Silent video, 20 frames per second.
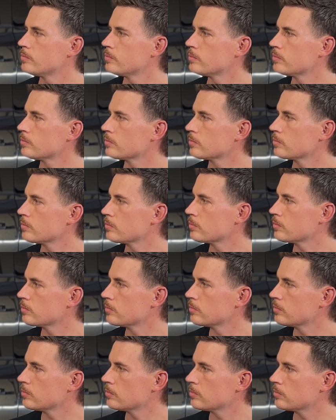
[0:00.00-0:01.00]

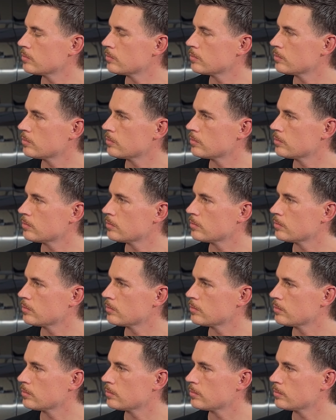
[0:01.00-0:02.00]

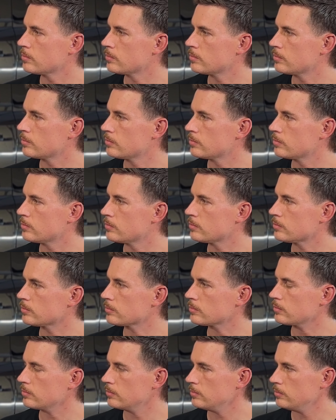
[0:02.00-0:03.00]

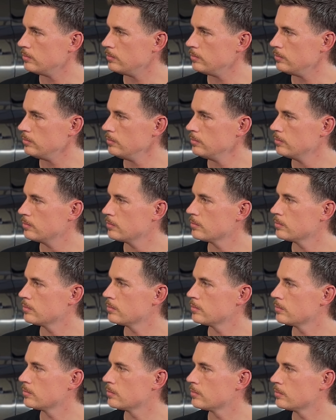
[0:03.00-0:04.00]

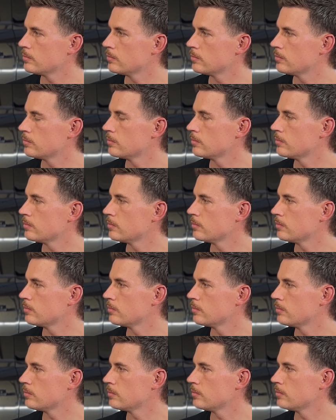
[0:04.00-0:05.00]

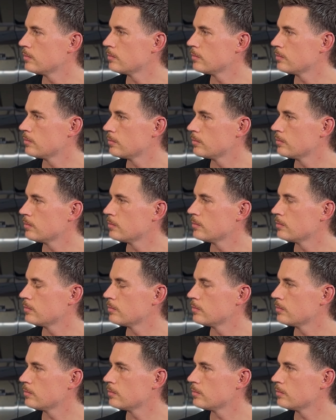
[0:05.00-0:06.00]

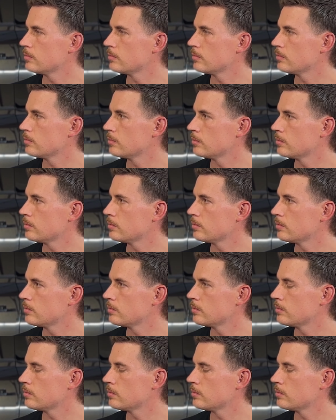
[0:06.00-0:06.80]
[no speech]